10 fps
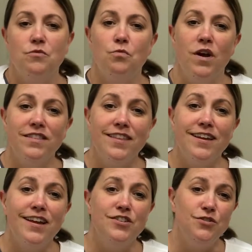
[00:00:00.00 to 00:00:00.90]
One
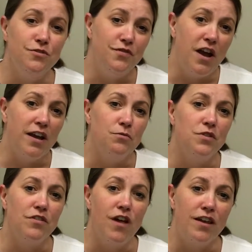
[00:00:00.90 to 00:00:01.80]
thing I do find
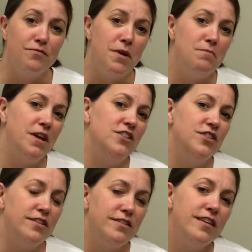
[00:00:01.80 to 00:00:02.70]
with a lot of my
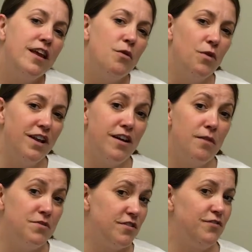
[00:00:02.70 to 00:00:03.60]
patients when it
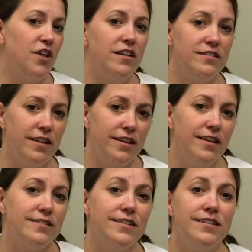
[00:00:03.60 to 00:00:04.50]
comes to flossing
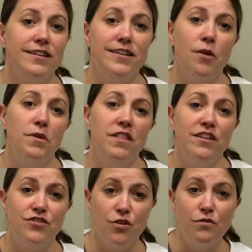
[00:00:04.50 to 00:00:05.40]
is that they tell me
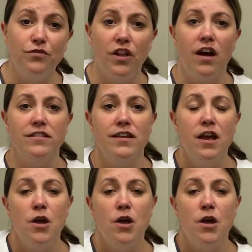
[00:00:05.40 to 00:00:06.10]
they don't floss